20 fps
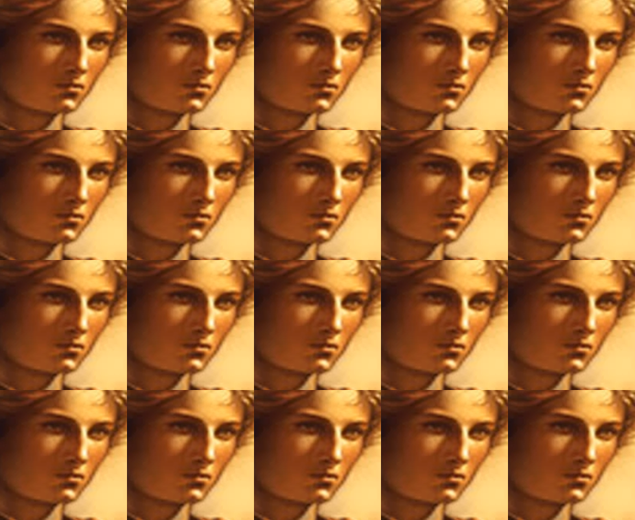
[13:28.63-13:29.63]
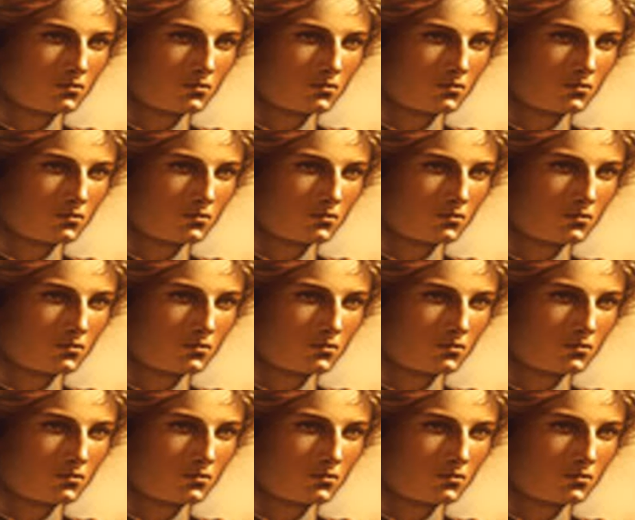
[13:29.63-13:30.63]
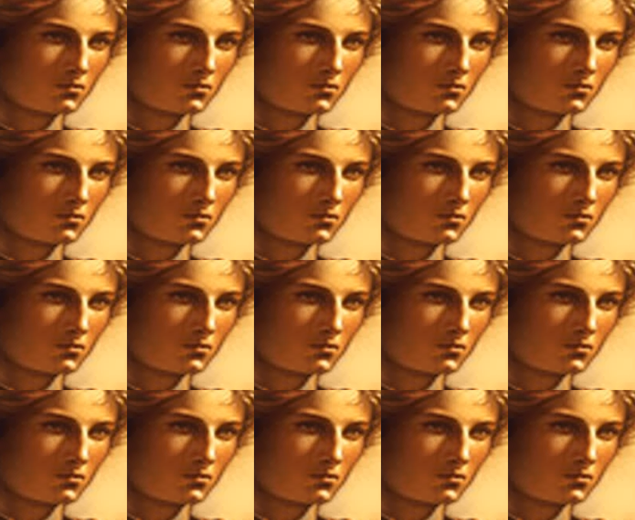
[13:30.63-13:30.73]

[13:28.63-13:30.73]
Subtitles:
(no lip movement)